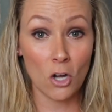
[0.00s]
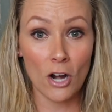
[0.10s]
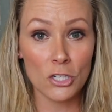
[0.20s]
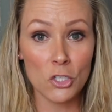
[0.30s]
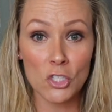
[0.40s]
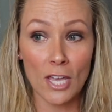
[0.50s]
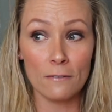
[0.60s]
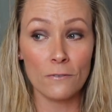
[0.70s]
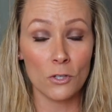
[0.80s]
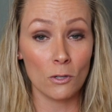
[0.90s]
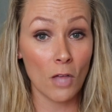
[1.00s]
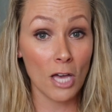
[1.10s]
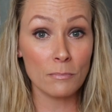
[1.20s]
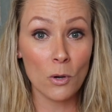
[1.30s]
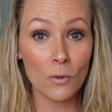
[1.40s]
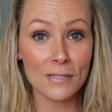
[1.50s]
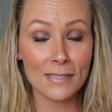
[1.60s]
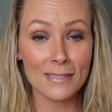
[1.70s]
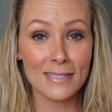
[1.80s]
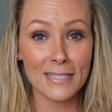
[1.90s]
garden shed for their lawnmowers
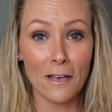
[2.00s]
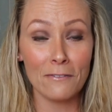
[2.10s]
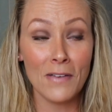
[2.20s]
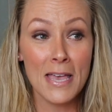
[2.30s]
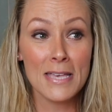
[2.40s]
and stuff.